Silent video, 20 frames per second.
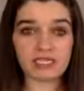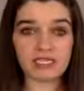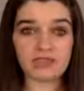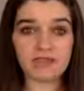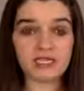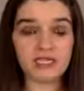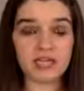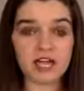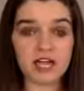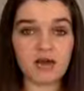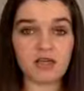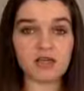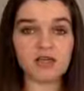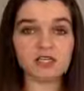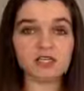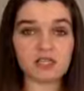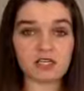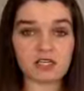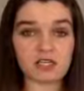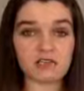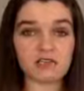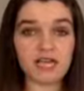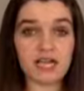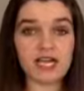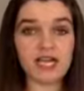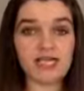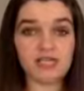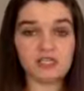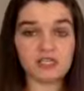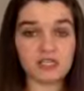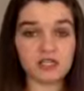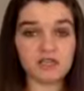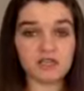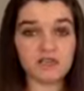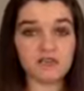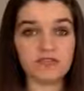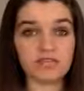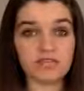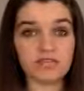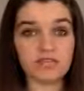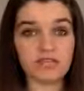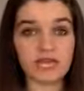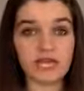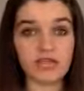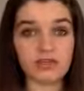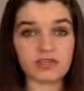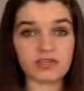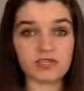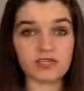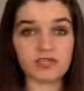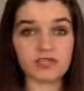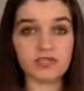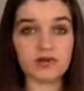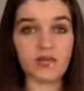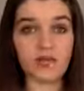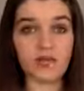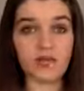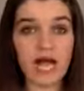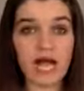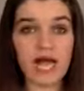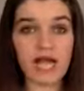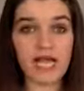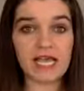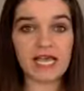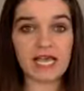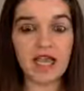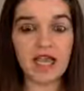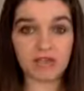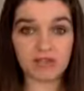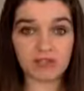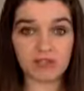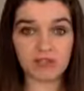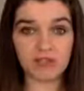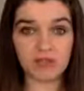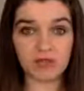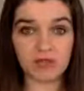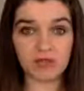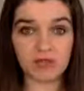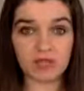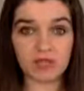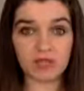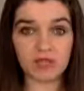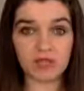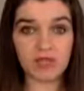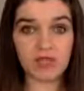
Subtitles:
to become a certified intuitive eating counselor by Evelyn Tribole,